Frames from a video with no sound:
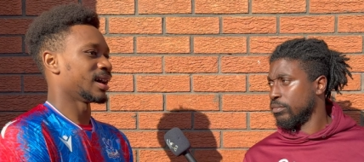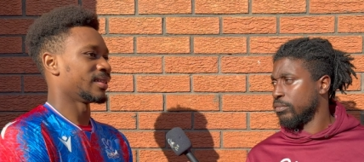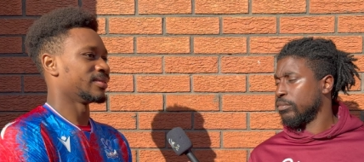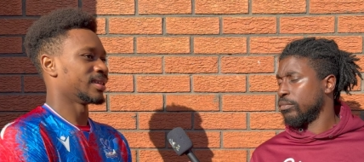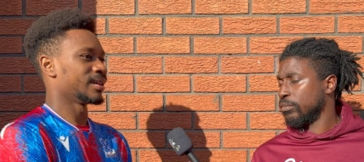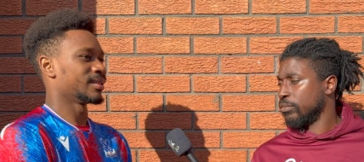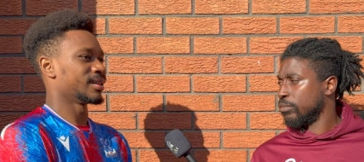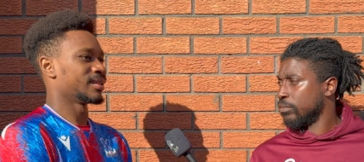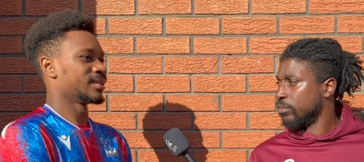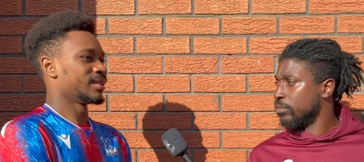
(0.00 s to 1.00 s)
Speaker 1: the
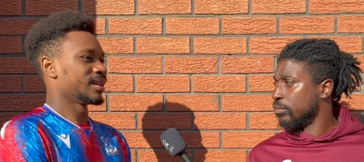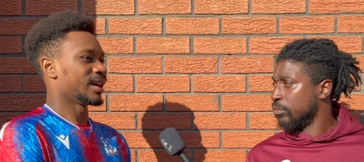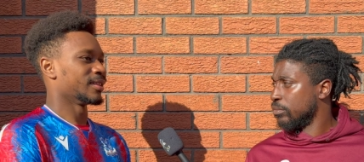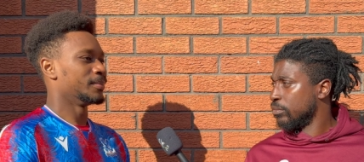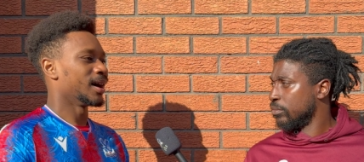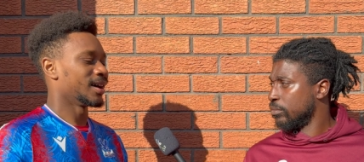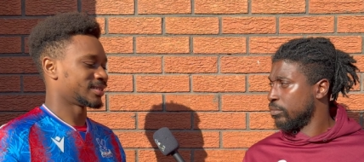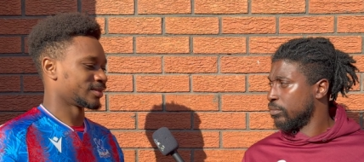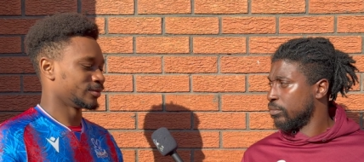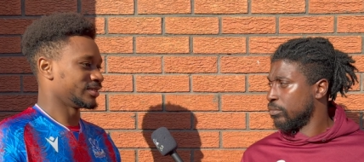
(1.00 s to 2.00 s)

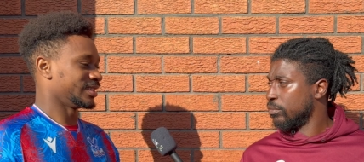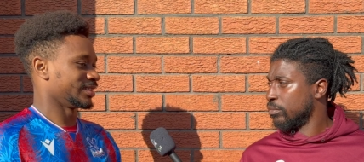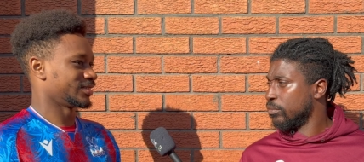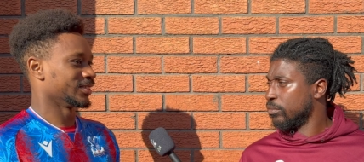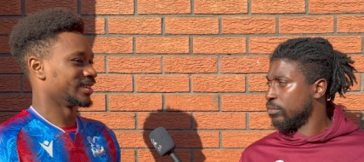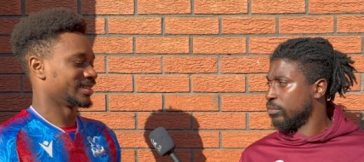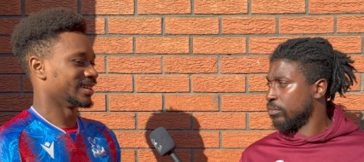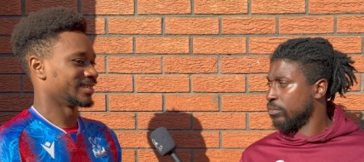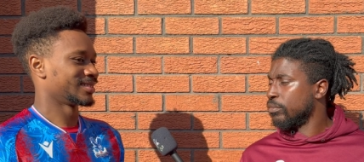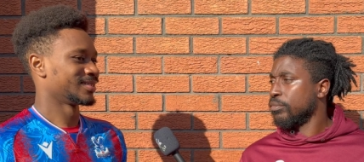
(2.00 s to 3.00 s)
passing was disjointed.